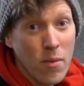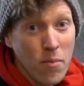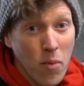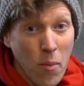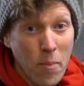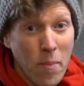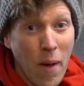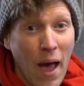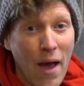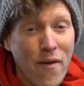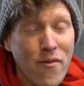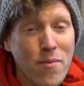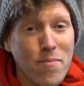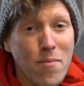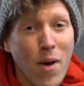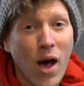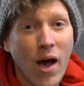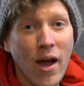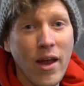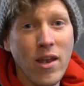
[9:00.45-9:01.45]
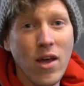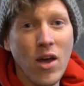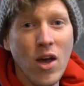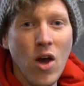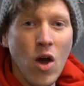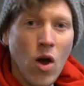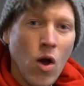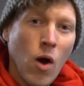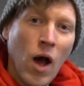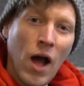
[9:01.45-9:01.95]
But bear in mind,
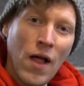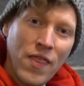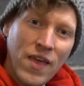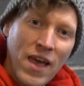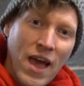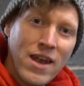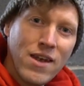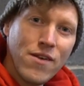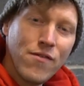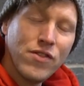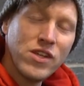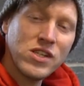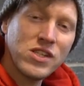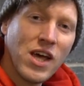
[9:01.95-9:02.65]
at the end of the